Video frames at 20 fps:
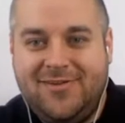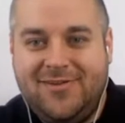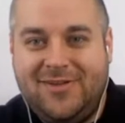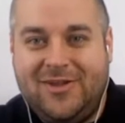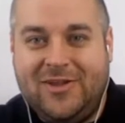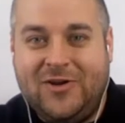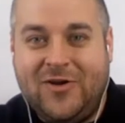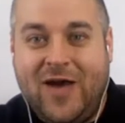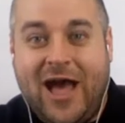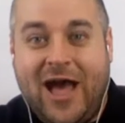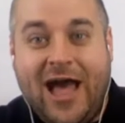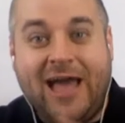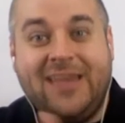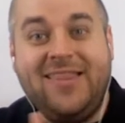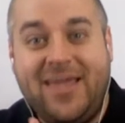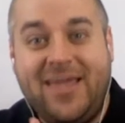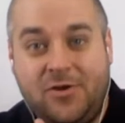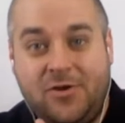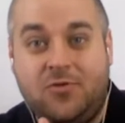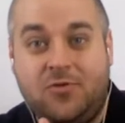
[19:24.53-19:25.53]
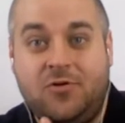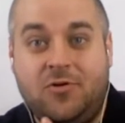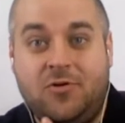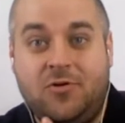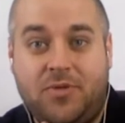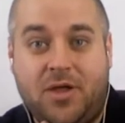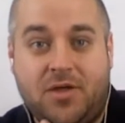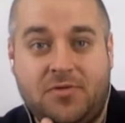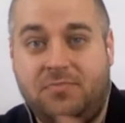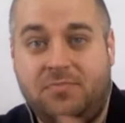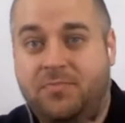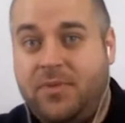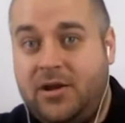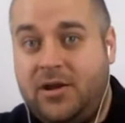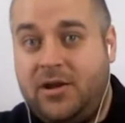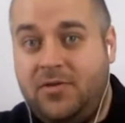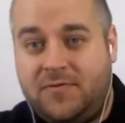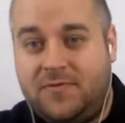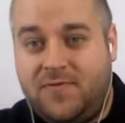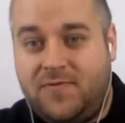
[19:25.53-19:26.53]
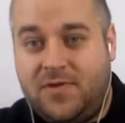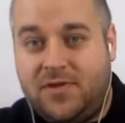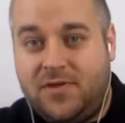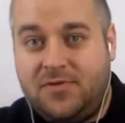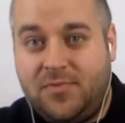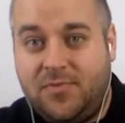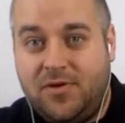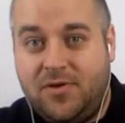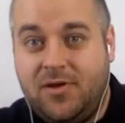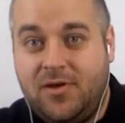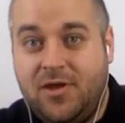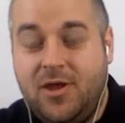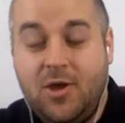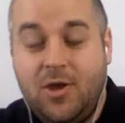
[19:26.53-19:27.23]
I like Google Plus better than Facebook,